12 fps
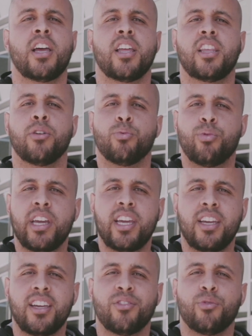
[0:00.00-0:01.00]
"Then
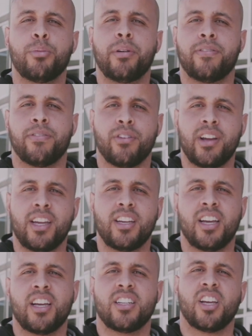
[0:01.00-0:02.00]
we will be free
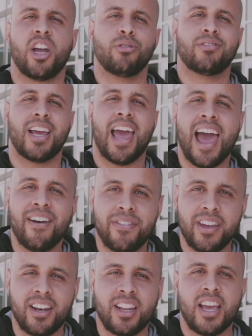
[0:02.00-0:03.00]
to go to
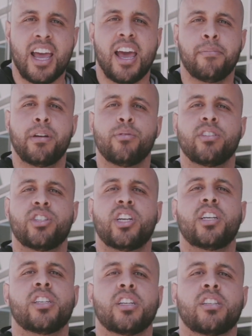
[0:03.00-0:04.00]
heaven and be with
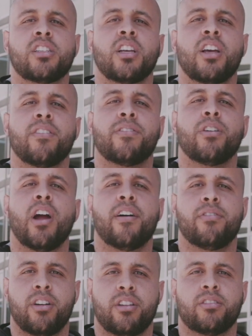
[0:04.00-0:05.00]
Jesus
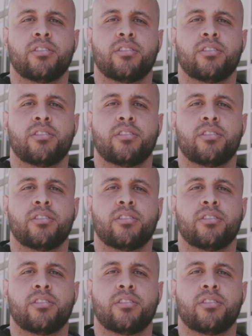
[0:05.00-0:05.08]
forever."